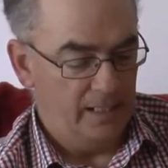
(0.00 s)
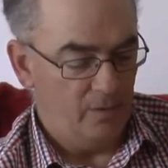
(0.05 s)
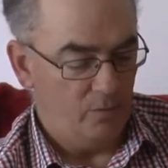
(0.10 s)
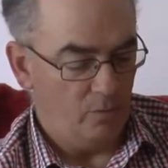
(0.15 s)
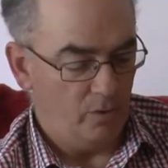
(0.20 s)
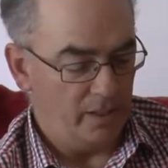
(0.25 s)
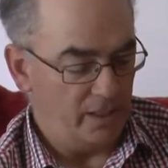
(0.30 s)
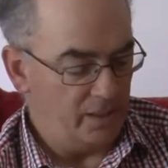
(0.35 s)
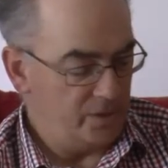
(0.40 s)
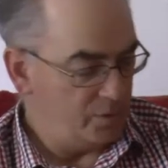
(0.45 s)

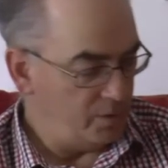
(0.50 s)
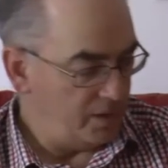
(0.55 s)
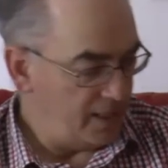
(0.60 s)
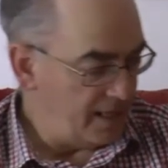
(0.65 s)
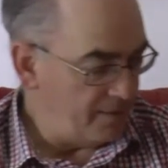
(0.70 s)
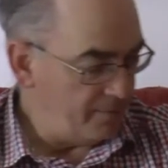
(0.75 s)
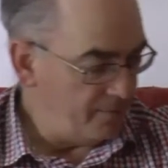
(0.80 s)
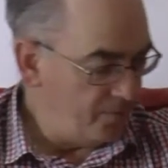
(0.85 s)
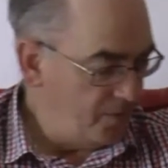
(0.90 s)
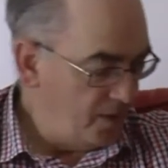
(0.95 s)
What else will
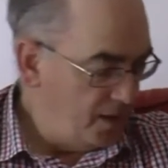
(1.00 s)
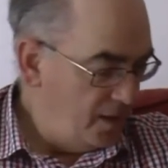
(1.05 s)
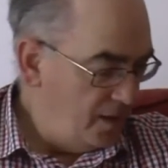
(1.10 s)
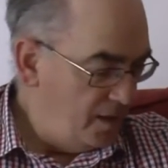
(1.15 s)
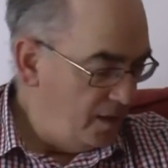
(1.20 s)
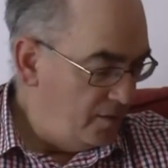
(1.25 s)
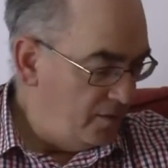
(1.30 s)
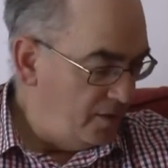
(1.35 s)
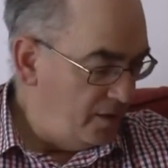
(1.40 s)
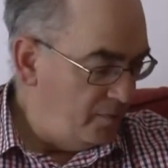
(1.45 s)
happen?
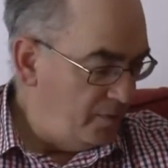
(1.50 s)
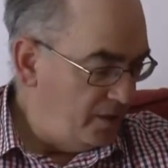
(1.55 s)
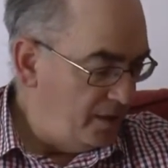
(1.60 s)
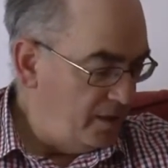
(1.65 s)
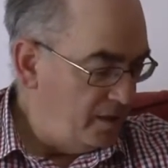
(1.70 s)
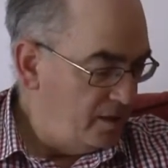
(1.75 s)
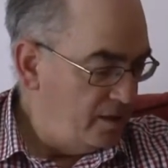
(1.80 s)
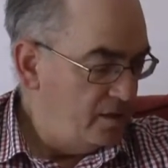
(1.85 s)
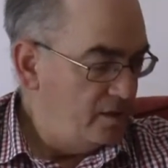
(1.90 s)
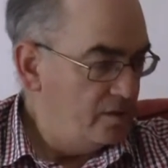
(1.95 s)
There'll be
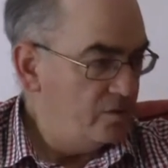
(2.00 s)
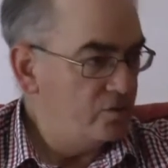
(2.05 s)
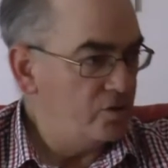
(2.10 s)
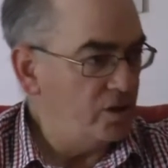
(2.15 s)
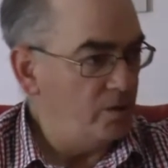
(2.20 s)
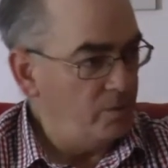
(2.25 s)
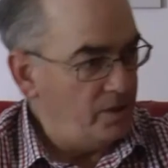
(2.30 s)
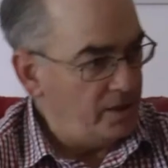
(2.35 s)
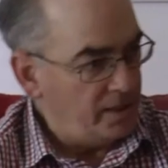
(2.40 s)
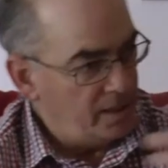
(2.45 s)

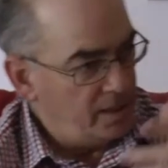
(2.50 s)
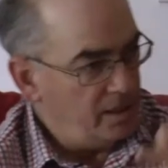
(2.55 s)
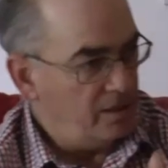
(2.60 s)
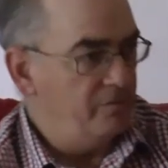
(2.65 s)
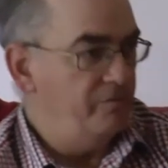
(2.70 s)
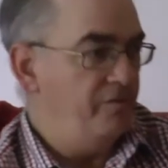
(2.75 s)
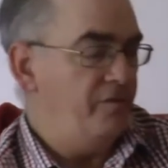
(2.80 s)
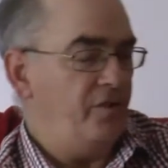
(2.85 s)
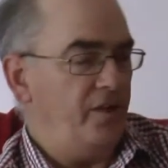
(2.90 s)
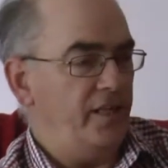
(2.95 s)
troubling
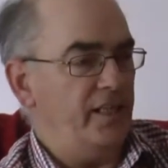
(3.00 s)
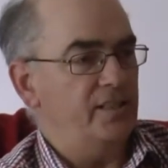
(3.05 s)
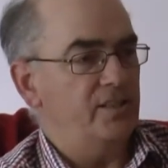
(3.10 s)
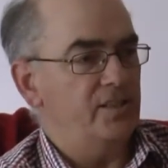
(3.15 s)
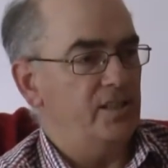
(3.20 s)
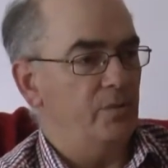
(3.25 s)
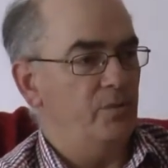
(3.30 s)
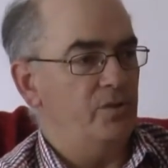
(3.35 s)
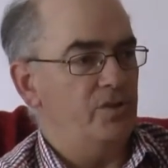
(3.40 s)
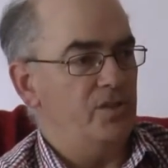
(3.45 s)
conflicts.
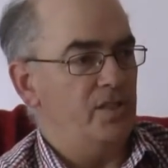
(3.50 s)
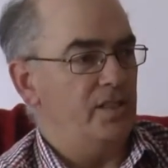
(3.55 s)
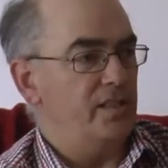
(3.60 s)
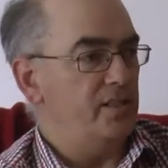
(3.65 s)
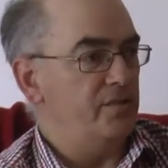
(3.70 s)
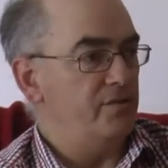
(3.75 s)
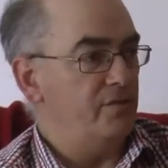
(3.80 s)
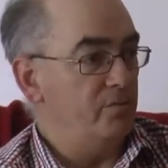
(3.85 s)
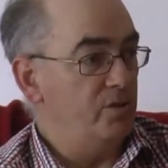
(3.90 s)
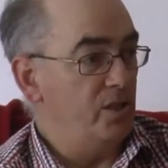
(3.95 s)
Now, we see
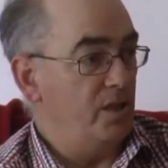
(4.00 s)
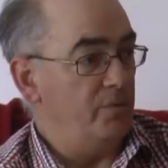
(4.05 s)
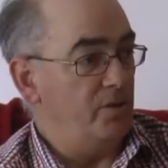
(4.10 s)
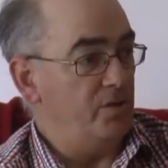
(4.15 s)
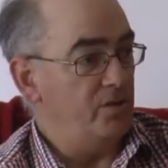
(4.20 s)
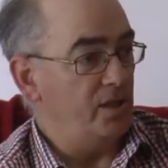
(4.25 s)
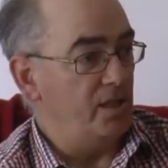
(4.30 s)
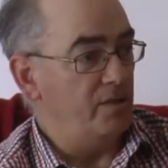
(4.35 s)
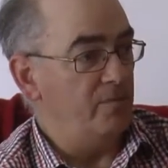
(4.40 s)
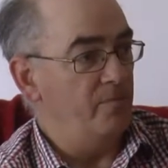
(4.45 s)
this from time to
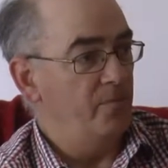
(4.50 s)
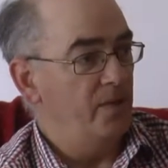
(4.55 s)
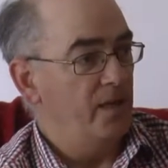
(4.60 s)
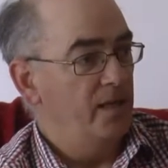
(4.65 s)
time.